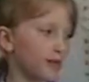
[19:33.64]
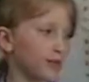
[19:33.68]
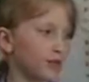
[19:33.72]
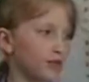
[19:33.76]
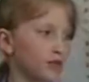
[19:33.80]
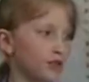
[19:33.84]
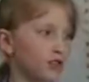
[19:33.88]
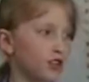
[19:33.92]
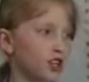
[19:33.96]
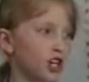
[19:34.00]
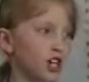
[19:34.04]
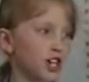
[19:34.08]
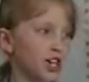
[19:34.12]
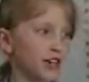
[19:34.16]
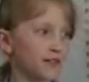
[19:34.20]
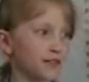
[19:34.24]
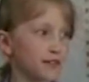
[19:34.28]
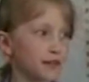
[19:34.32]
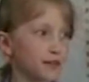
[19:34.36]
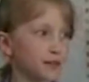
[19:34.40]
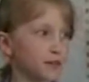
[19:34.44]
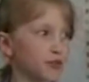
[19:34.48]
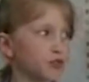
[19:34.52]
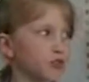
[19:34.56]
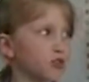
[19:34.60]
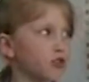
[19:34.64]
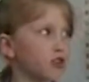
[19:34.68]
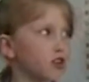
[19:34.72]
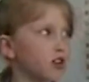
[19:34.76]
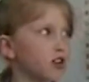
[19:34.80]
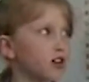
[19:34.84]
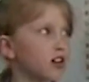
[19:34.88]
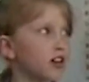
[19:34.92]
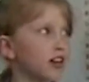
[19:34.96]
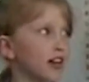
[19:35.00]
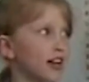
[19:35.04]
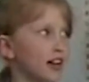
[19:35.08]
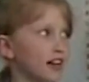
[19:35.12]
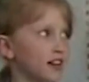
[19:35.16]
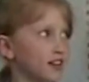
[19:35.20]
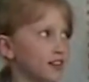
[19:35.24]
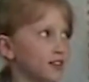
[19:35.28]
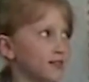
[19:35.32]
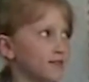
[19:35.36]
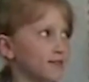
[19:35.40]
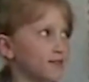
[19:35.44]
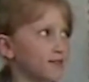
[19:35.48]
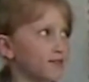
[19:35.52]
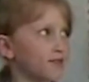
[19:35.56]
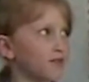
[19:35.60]
and we'll learn even more,
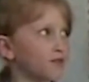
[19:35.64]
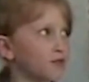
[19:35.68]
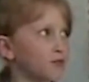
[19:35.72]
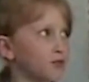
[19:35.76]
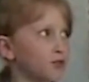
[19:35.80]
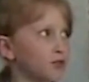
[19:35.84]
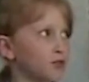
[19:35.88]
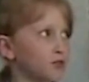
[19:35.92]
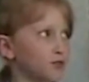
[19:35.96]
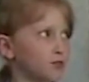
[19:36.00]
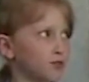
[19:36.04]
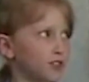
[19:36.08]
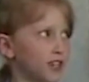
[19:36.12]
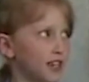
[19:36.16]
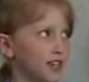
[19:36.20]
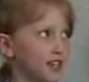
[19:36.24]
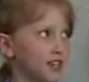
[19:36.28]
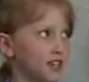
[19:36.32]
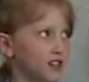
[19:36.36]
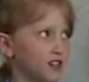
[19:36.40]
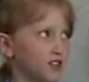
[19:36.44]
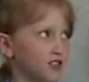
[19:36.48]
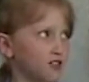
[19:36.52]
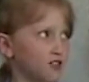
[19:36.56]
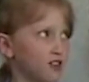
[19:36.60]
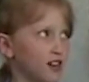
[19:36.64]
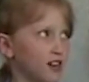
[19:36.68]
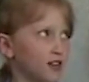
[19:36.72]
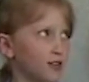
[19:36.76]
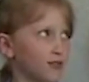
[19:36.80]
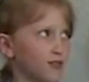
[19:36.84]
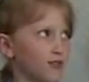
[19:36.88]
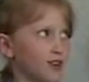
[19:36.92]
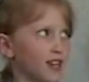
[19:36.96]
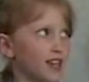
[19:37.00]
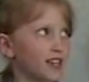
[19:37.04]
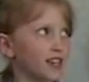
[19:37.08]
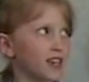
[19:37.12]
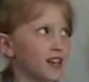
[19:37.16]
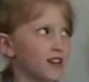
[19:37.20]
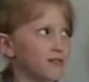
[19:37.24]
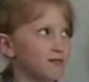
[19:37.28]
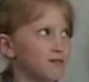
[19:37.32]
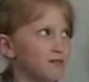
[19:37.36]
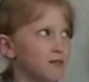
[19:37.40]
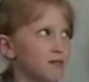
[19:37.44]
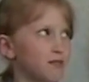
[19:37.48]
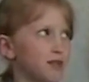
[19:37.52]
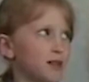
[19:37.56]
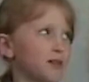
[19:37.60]
and we'll take it to grade 3
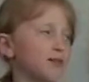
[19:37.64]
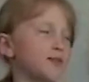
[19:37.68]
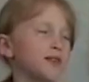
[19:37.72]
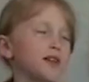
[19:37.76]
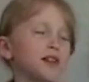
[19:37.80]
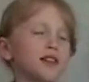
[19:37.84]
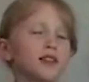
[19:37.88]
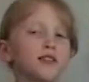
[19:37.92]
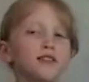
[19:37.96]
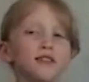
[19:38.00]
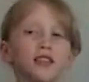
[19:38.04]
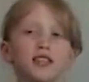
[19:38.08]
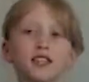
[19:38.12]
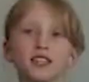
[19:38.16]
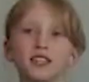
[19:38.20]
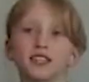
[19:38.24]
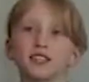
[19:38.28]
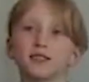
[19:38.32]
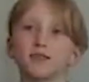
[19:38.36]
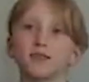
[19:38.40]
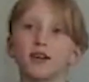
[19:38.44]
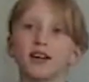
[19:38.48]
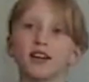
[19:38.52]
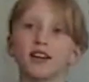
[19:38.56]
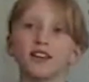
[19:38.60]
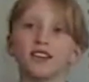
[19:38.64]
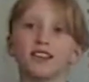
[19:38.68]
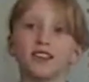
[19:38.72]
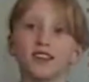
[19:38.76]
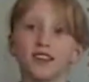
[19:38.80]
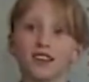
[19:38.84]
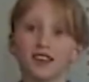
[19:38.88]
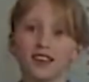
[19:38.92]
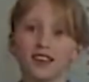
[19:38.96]
and we'll be really, really smart.